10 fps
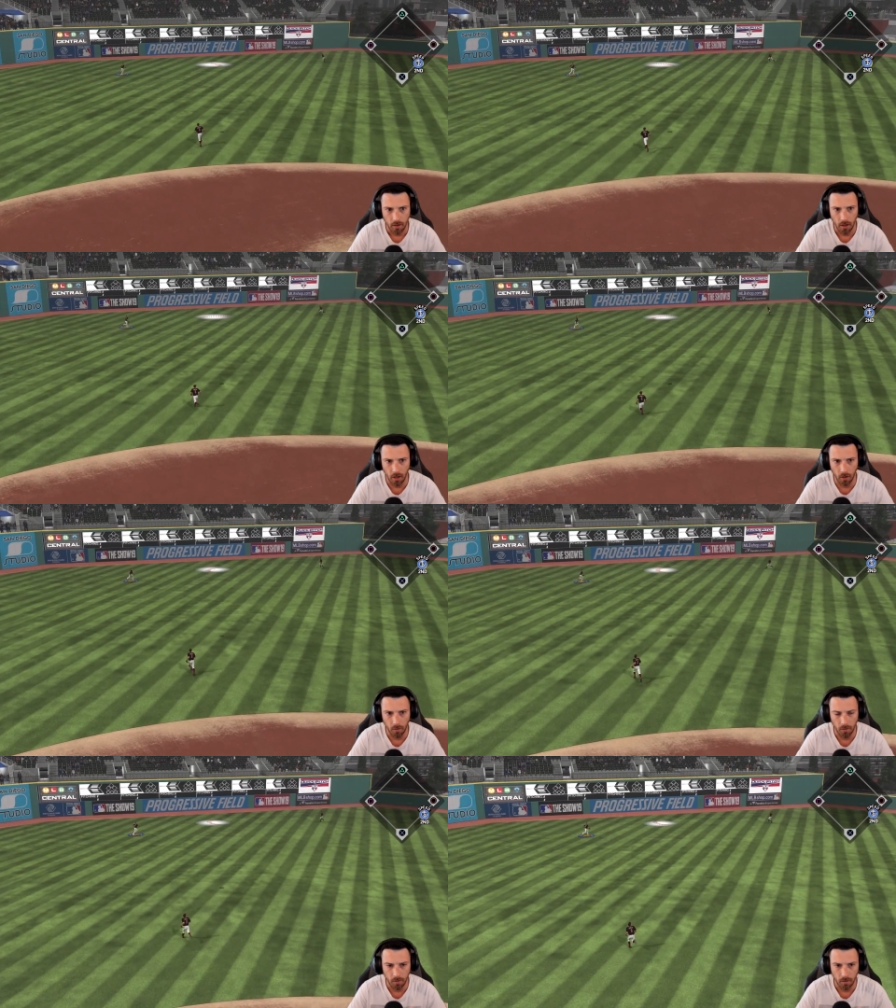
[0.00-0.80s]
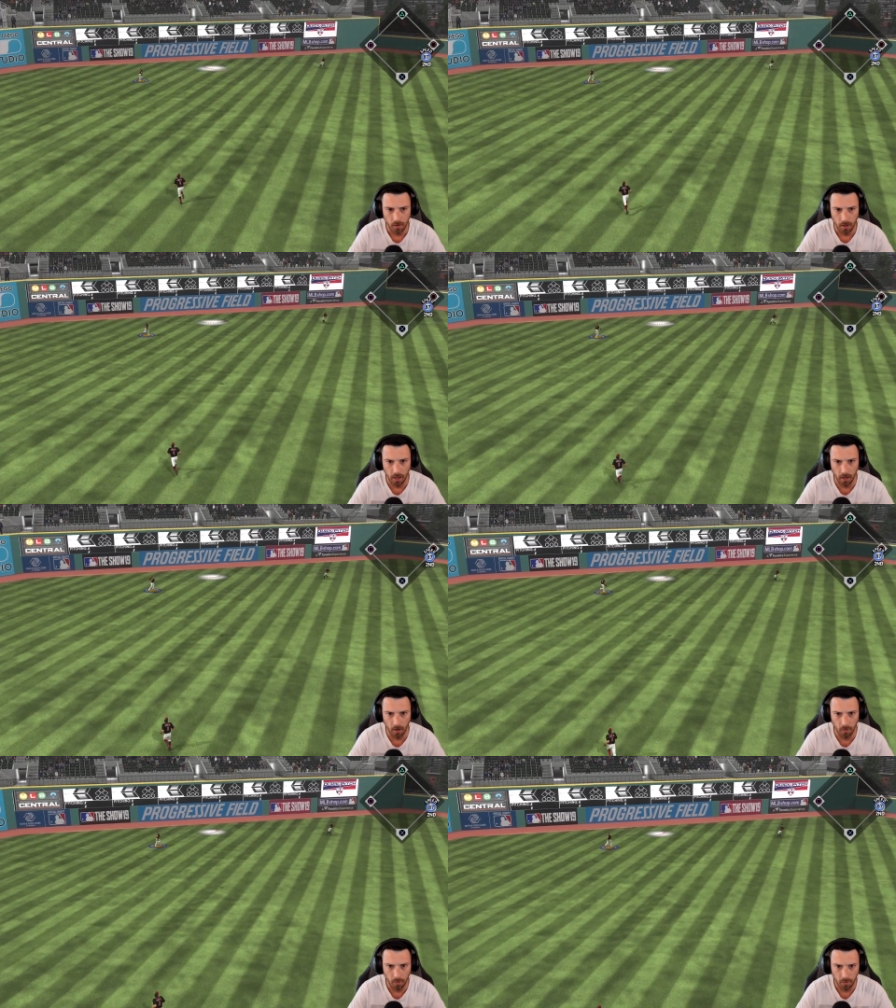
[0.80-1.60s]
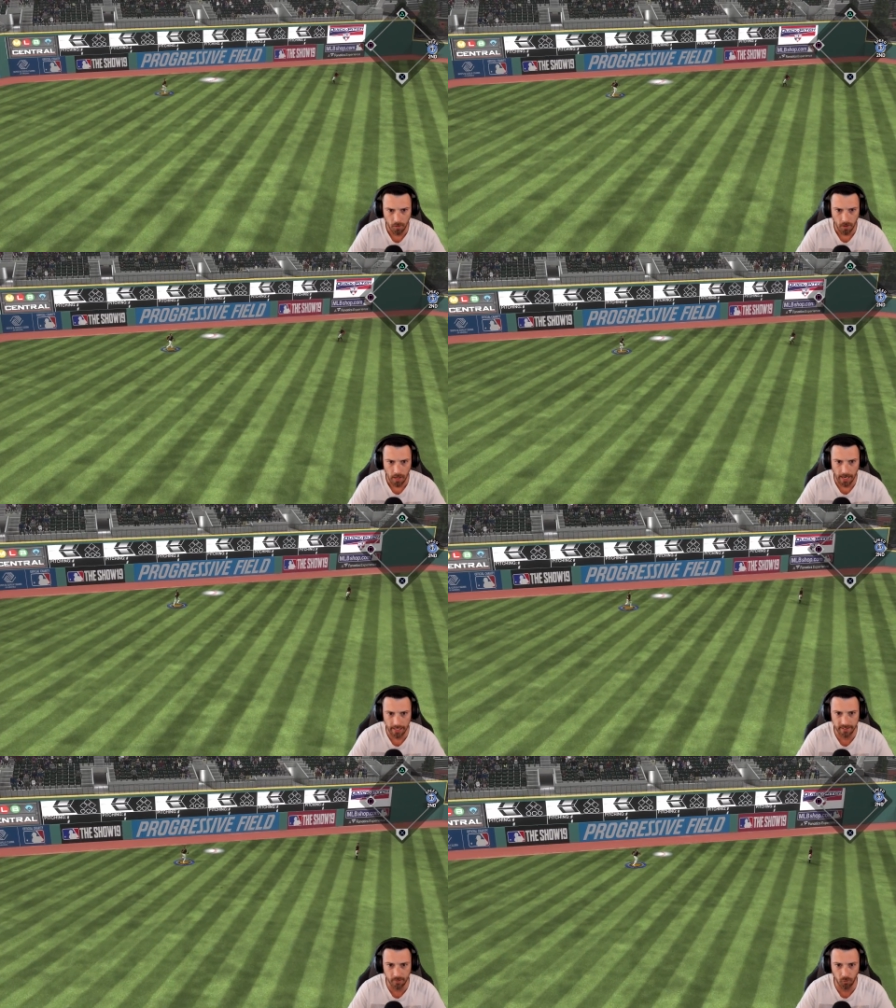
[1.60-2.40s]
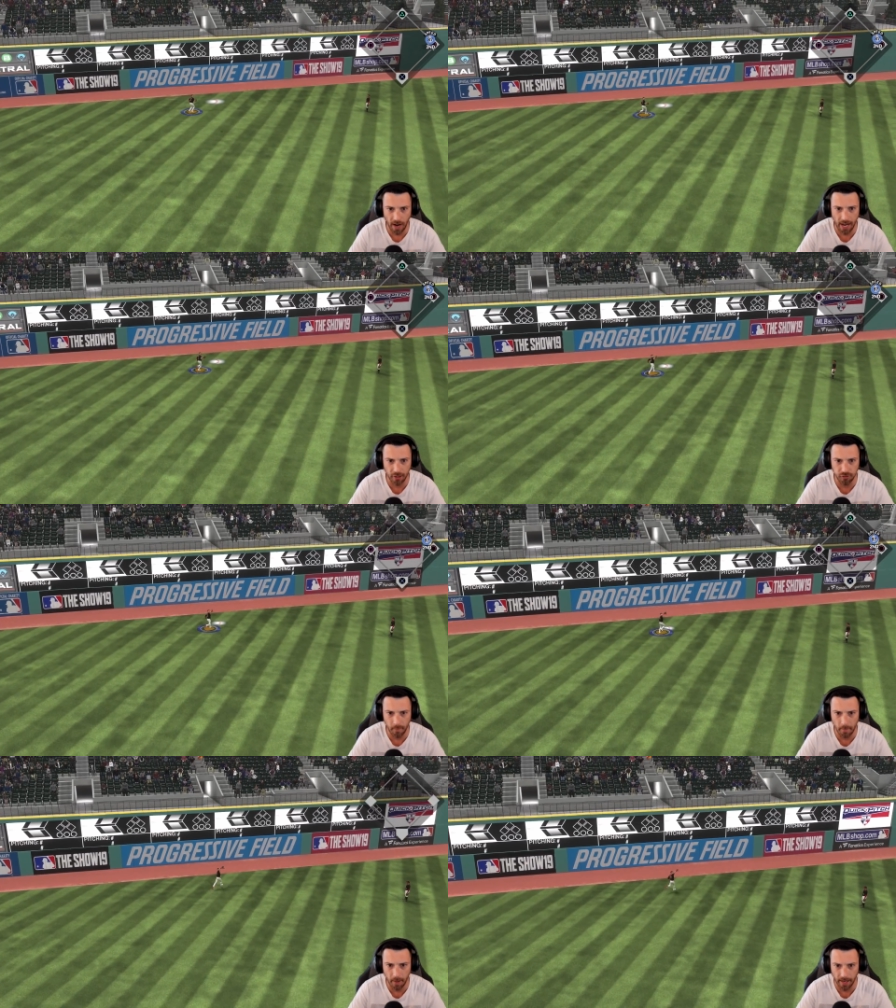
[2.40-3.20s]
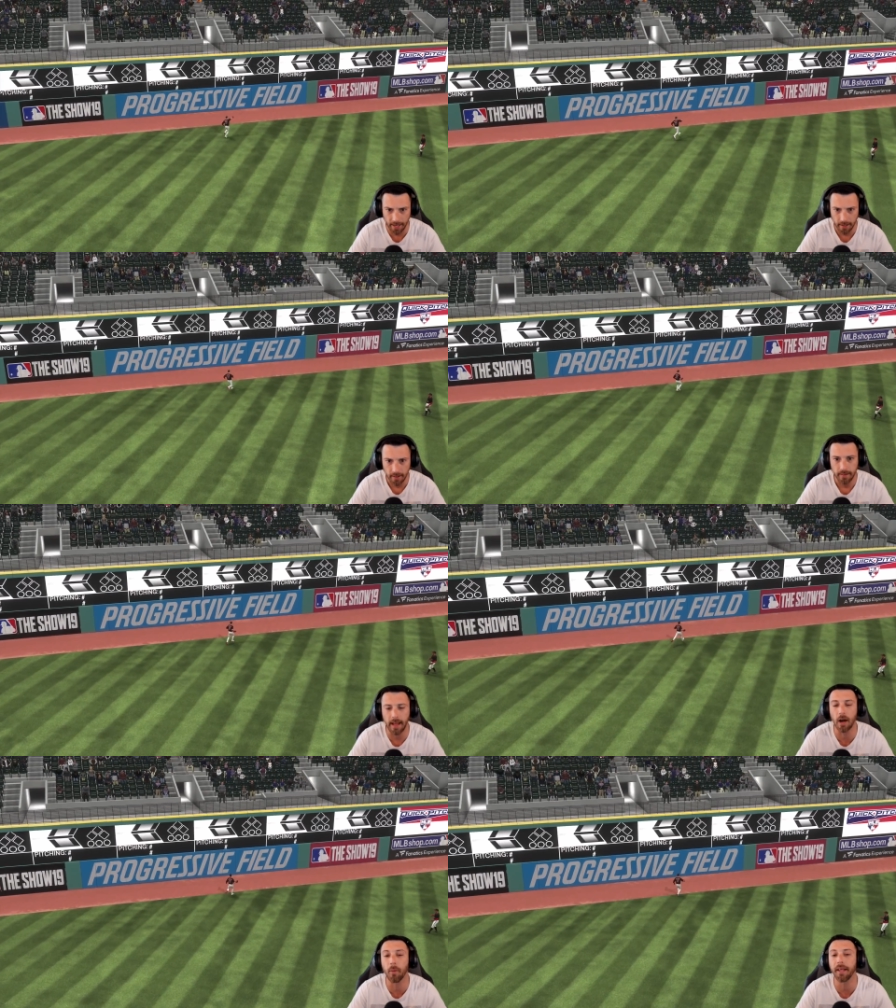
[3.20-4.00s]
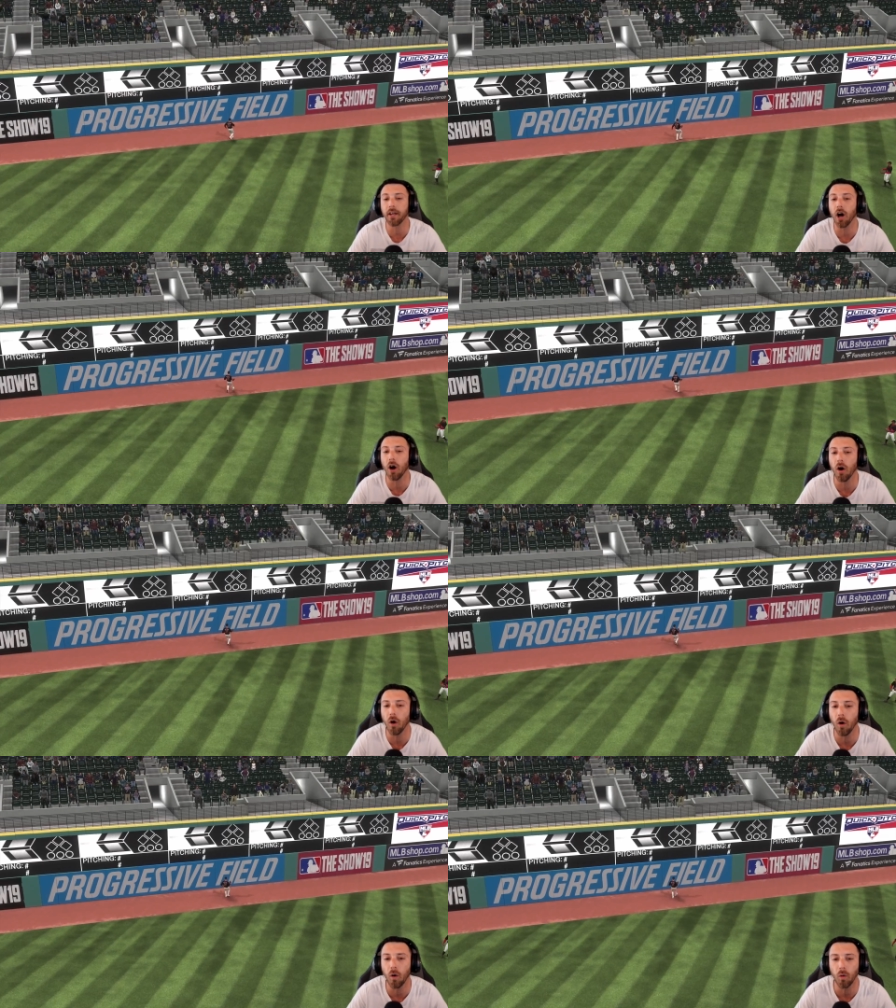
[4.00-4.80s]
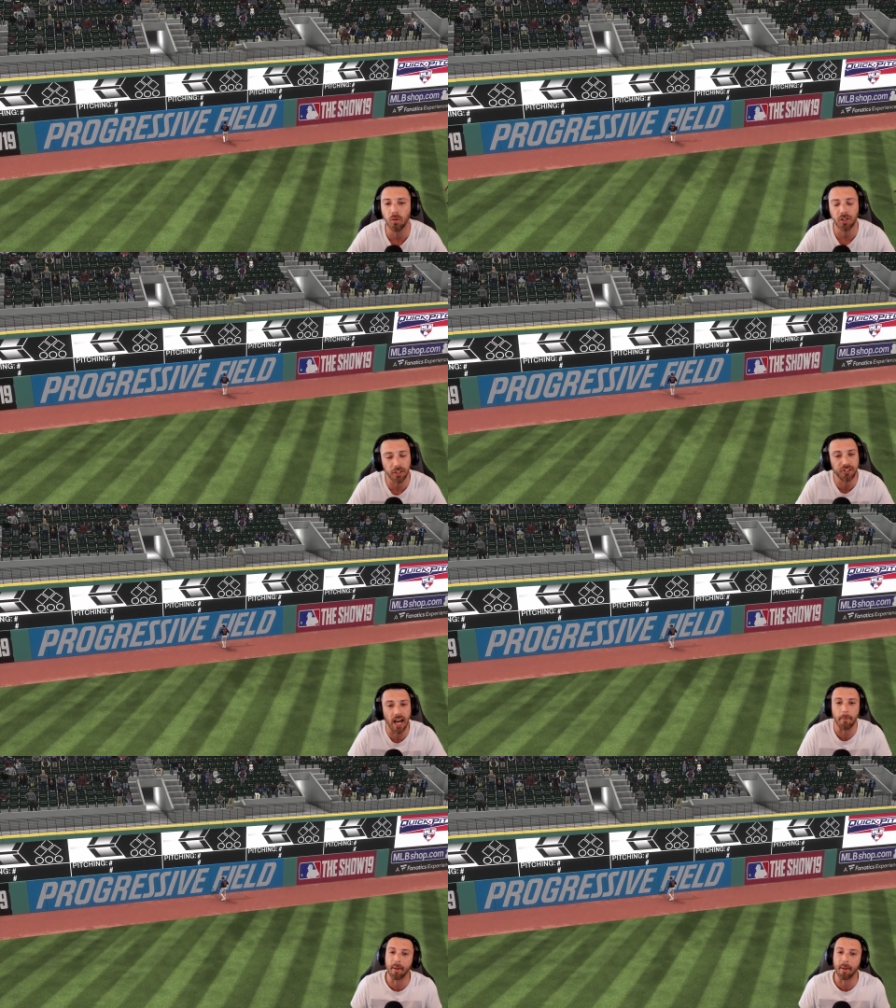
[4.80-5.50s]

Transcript: Uh-oh. Uh-oh. I need some range from you, buddy. There we go. Good job,